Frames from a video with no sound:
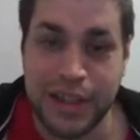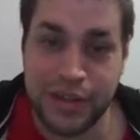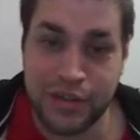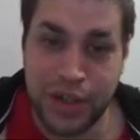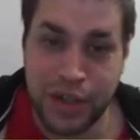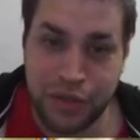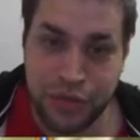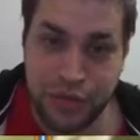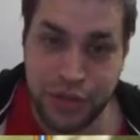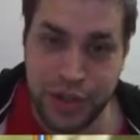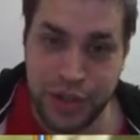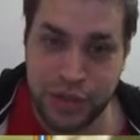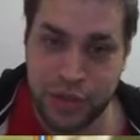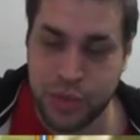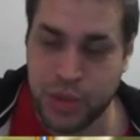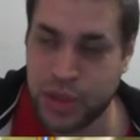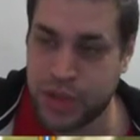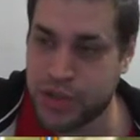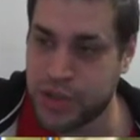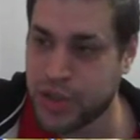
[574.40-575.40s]
it's very funny to
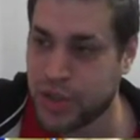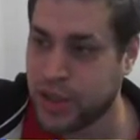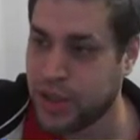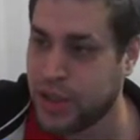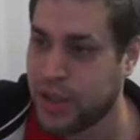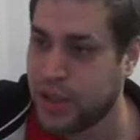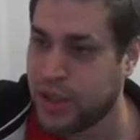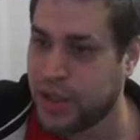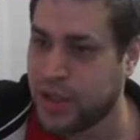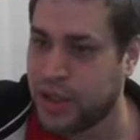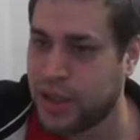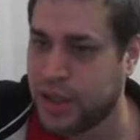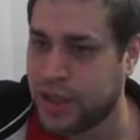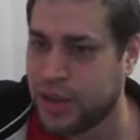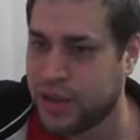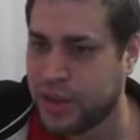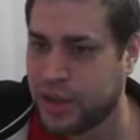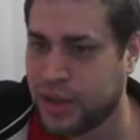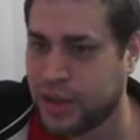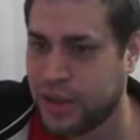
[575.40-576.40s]
watch.
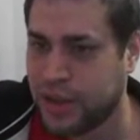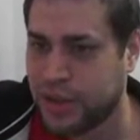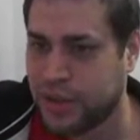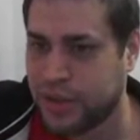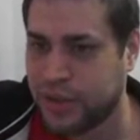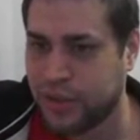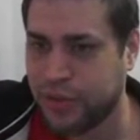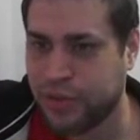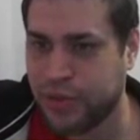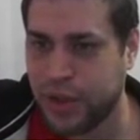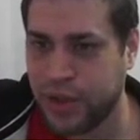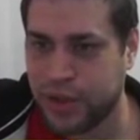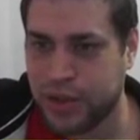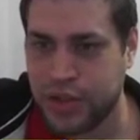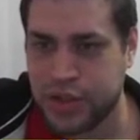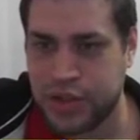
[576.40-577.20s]
And I do think that